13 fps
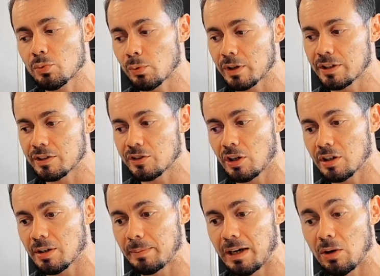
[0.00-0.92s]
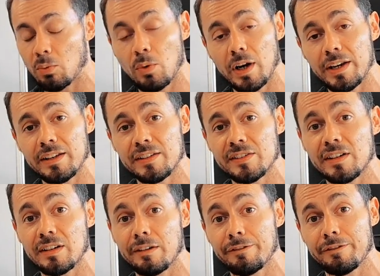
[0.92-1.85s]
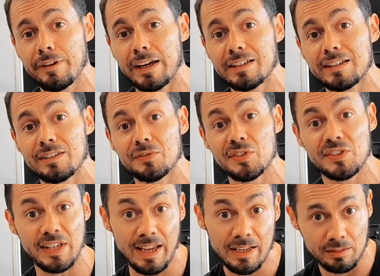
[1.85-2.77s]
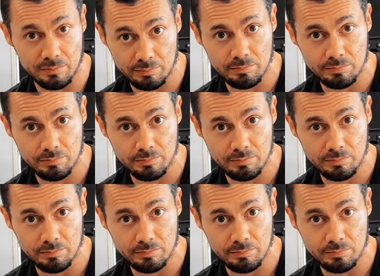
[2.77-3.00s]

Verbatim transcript: we're going to talk about what is an effective set,